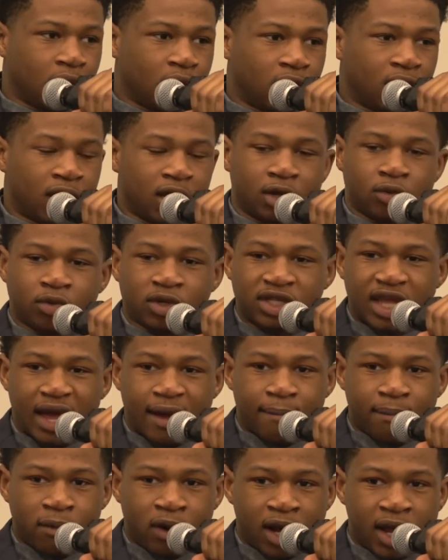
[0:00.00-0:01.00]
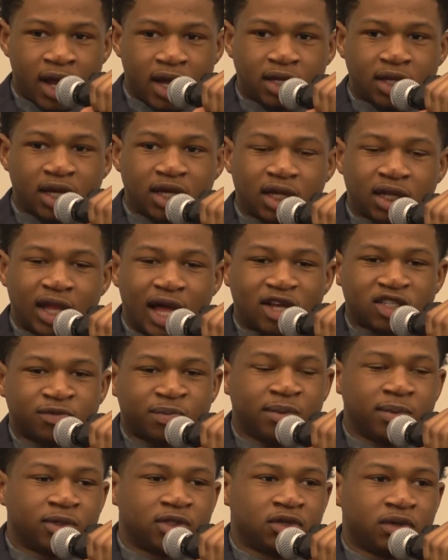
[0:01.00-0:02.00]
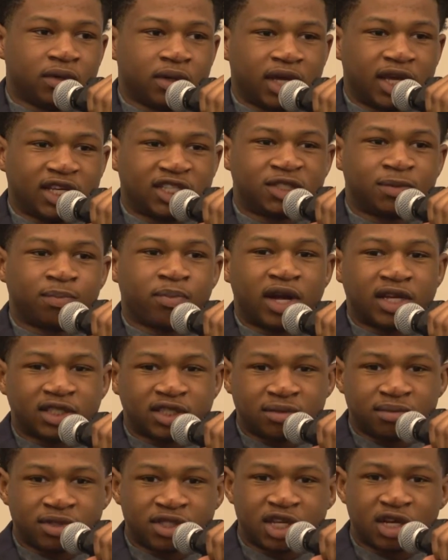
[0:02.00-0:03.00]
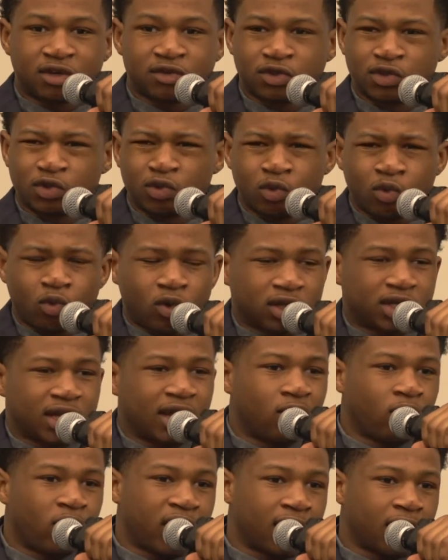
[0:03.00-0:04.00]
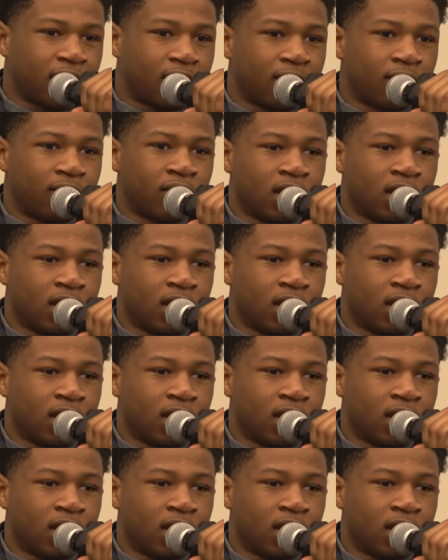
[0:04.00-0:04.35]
And with that brand, it allows people to express themselves through what they wear.